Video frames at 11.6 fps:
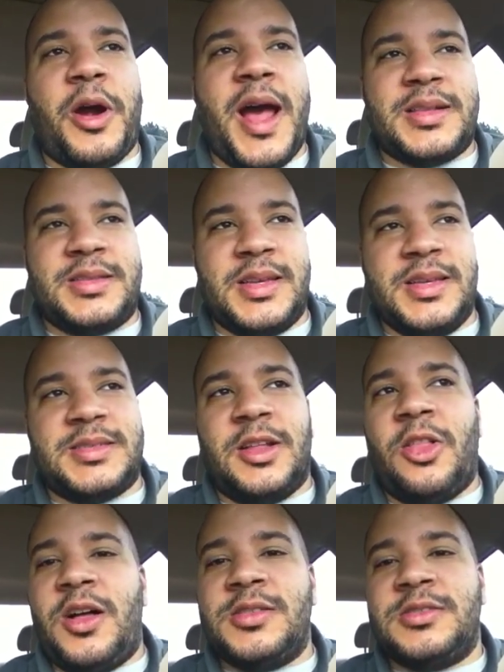practice
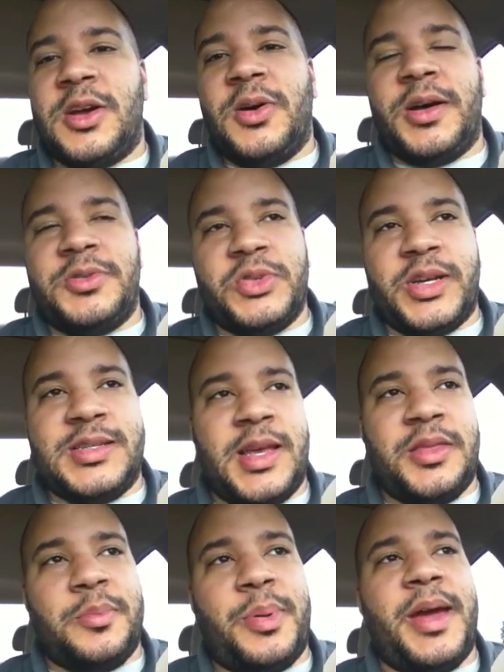Alonso had really
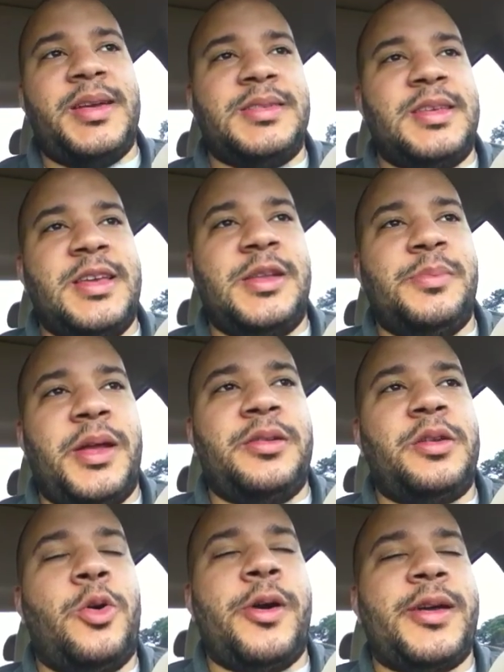set the pace. He had
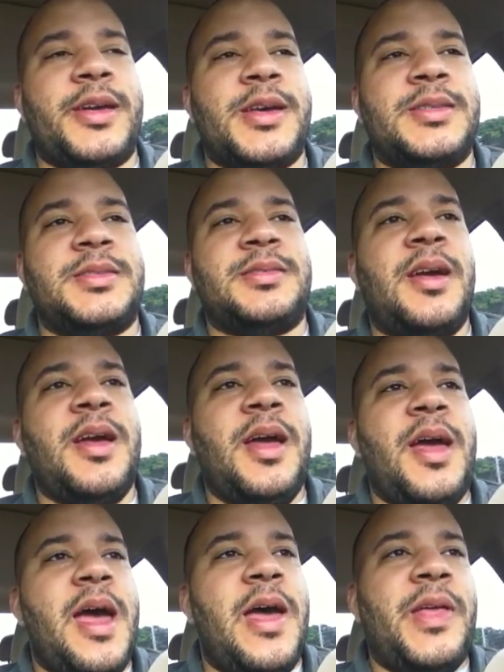been quickest,
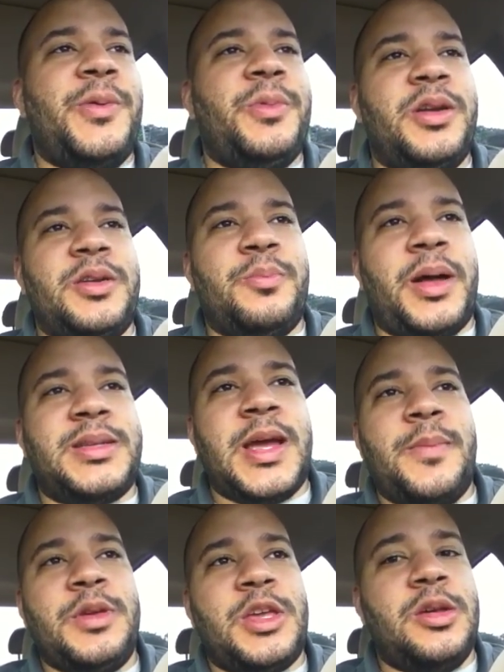and then by the
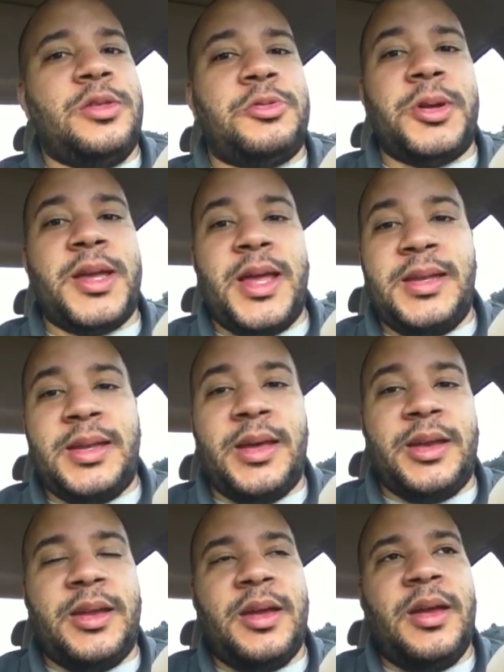time Q3
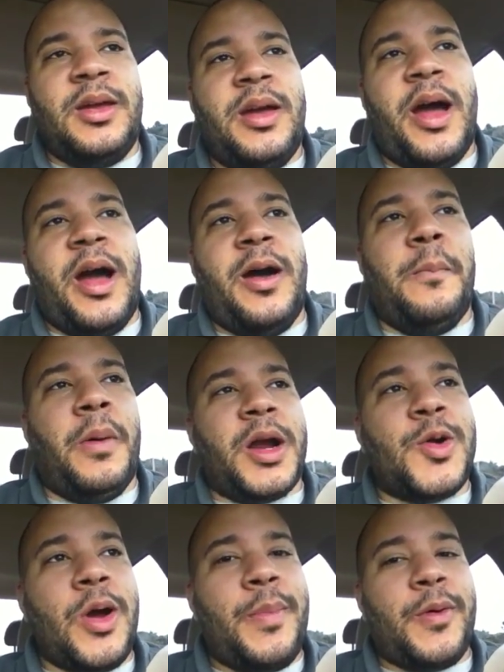ended,
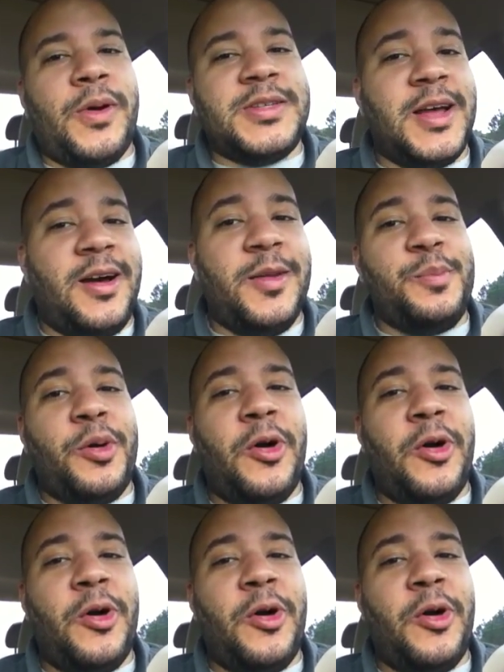Mark Webber was on